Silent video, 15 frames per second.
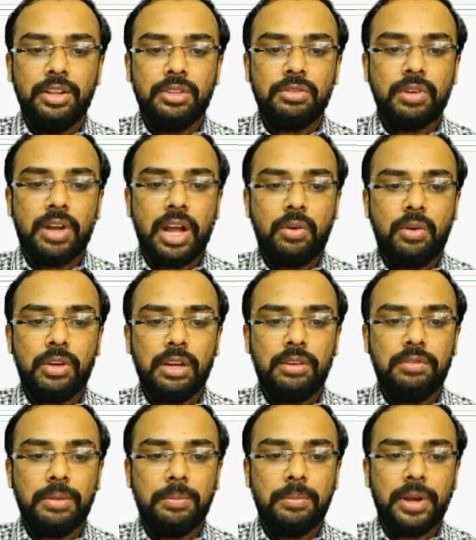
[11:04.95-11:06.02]
So how
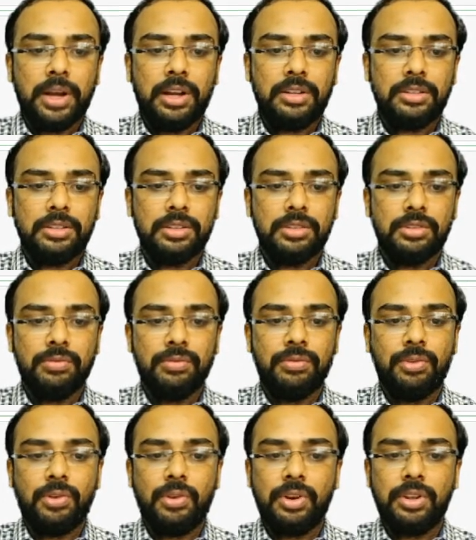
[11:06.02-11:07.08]
can we parse? So
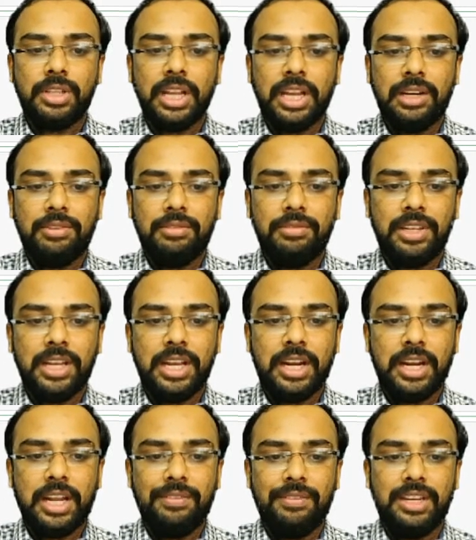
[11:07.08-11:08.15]
for that we are
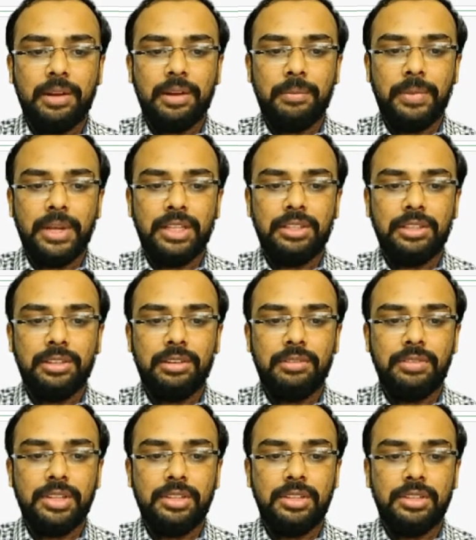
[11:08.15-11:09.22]
having a method
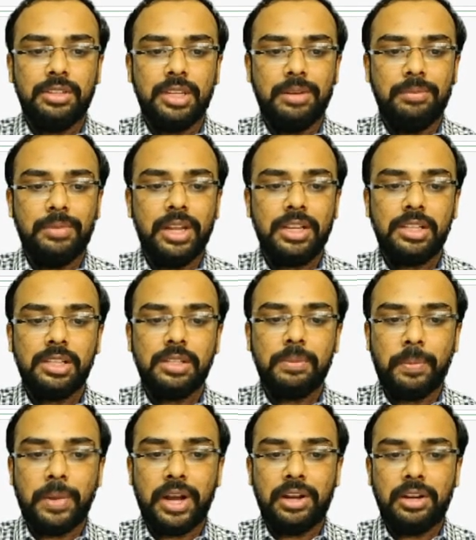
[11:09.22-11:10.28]
which is named as
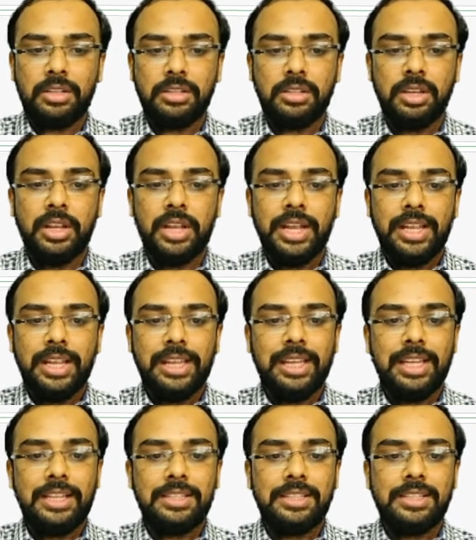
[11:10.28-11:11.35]
parse
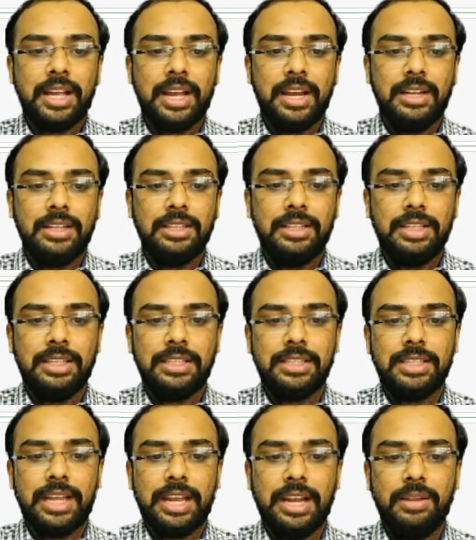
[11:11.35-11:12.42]
inside
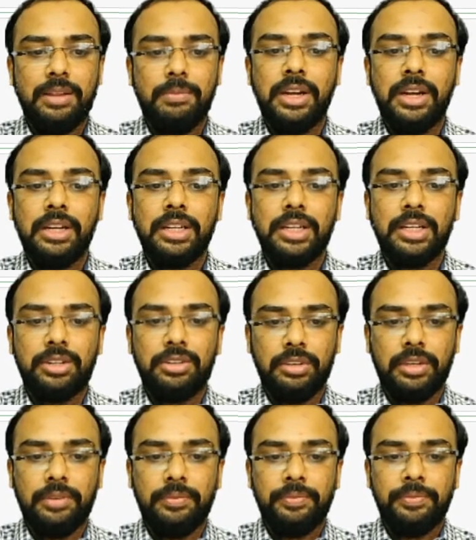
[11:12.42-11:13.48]
this element
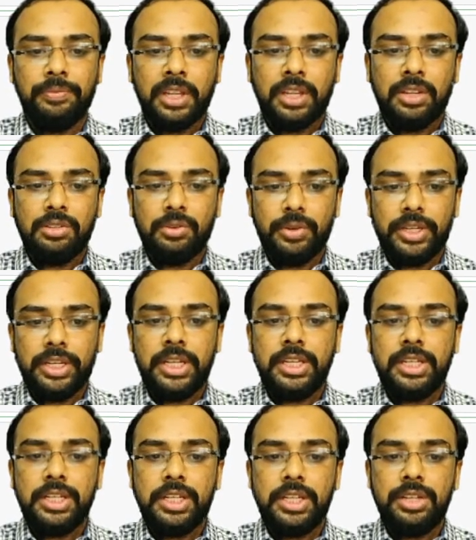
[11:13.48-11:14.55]
tree. So
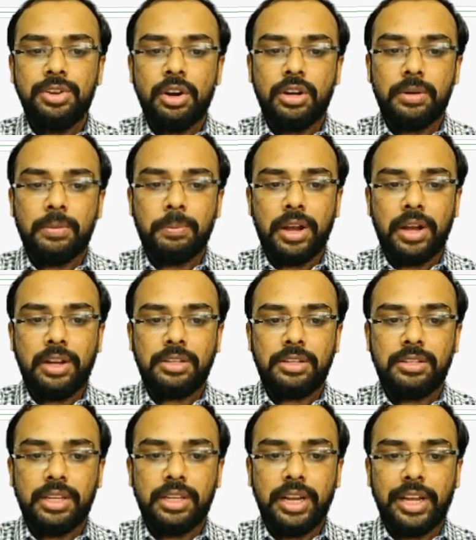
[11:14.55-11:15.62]

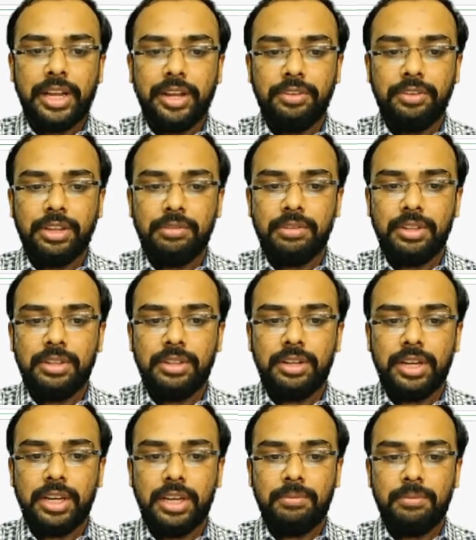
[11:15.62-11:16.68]
et.parse, and I have given the
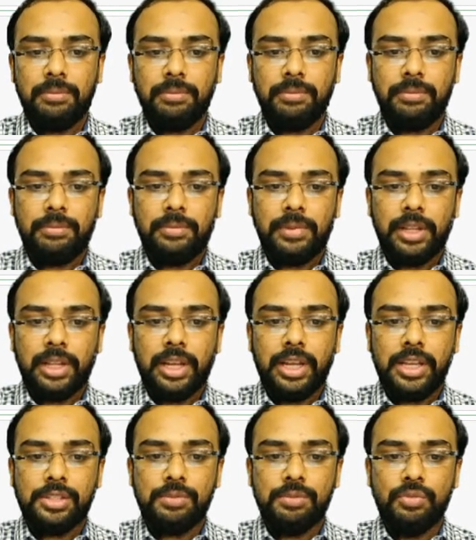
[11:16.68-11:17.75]
name
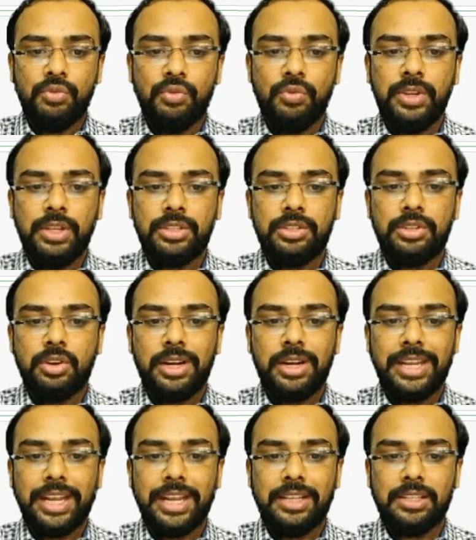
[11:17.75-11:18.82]
as
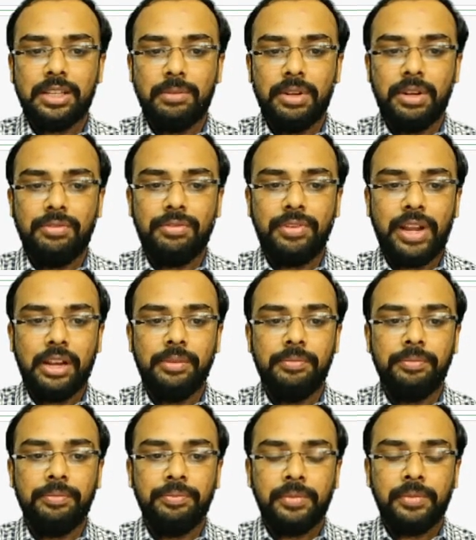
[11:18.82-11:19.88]
movies.xml file.
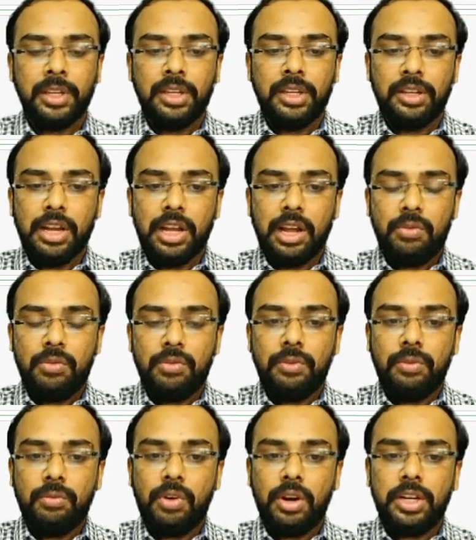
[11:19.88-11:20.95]
Now
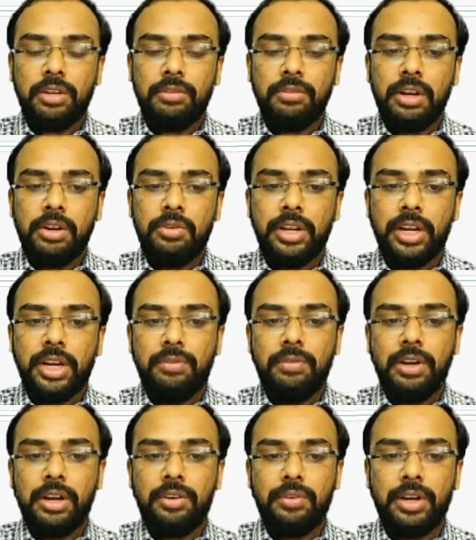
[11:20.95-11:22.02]
what it will do, it
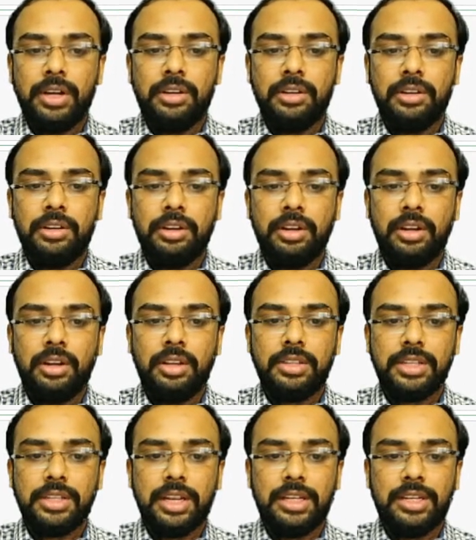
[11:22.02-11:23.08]
will return
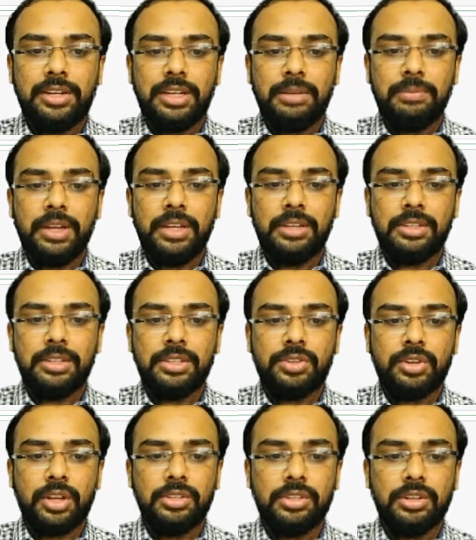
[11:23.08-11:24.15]
us a tree based
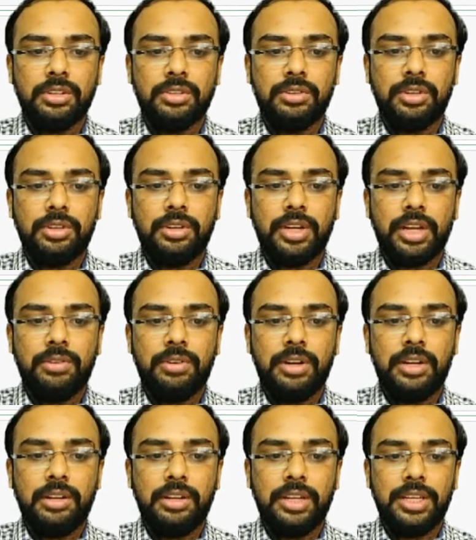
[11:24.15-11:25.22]
structure. So here I have
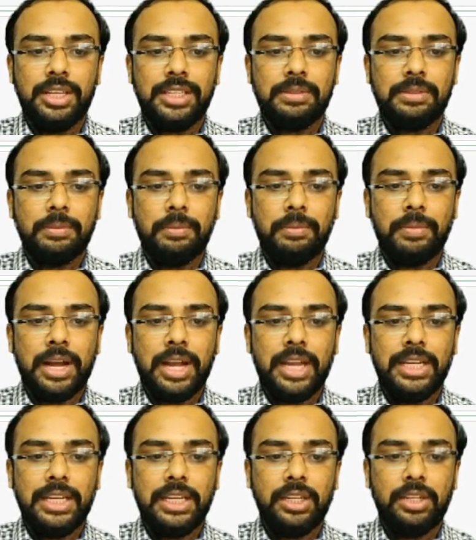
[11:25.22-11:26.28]
written is
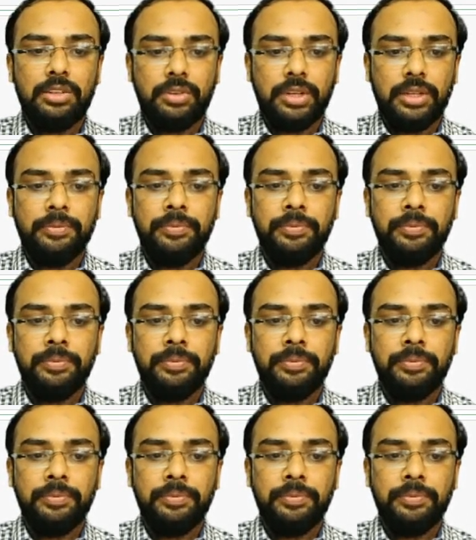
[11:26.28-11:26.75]
my tree.